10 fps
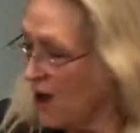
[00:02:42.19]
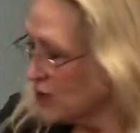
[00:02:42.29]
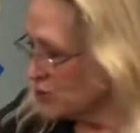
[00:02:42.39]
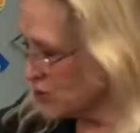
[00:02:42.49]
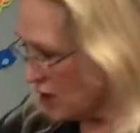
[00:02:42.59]

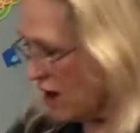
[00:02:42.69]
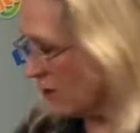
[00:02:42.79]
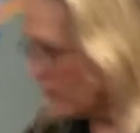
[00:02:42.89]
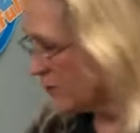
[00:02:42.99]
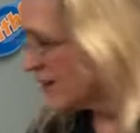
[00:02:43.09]

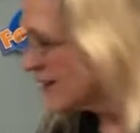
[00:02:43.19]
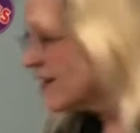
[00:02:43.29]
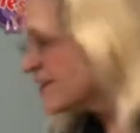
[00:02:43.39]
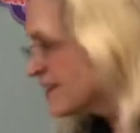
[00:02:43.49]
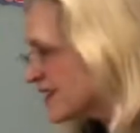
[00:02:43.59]
So
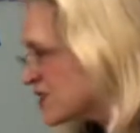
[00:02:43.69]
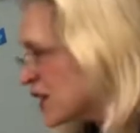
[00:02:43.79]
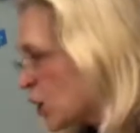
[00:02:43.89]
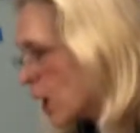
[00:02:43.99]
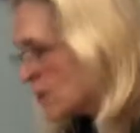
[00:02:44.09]
let's get on